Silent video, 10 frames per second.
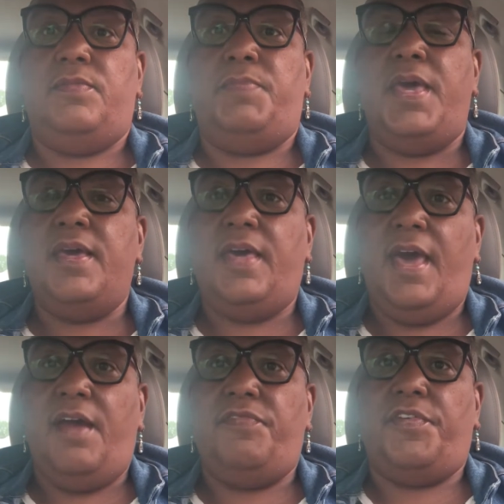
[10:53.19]
be
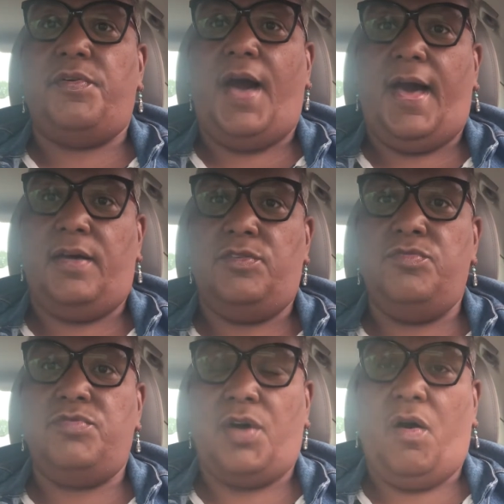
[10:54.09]
careful how you
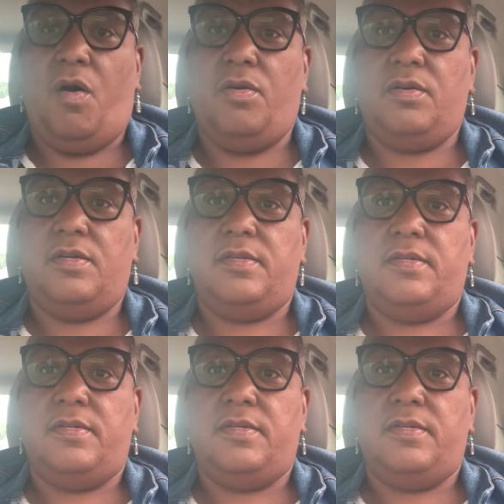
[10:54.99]
talk